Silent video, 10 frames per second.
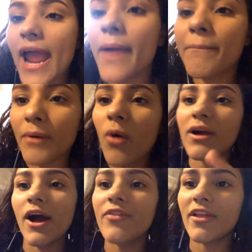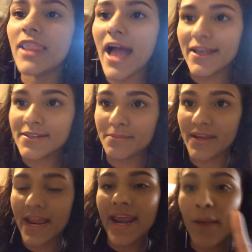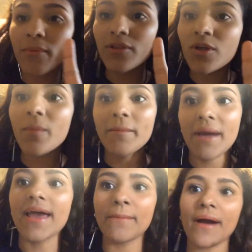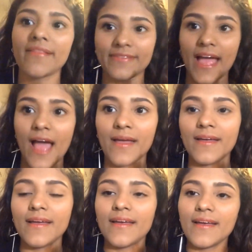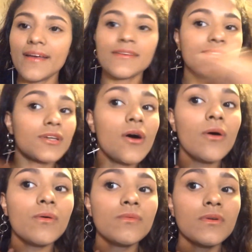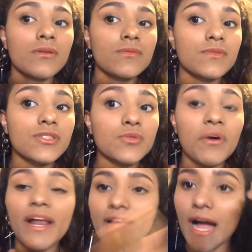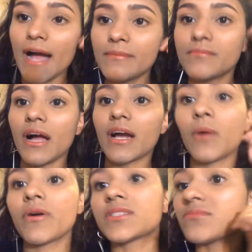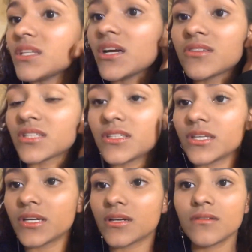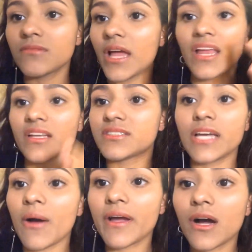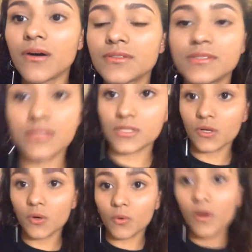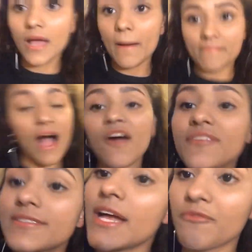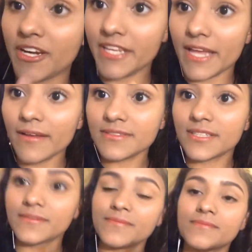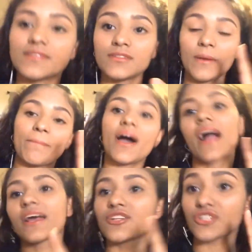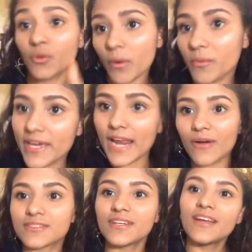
It broke on the last minute, and I'm a little bit mad about that. So this is what I got. I'm gonna wear something else in here, and let's see how it goes. So my outfit's not ready yet, but I'm gonna show you when we get out.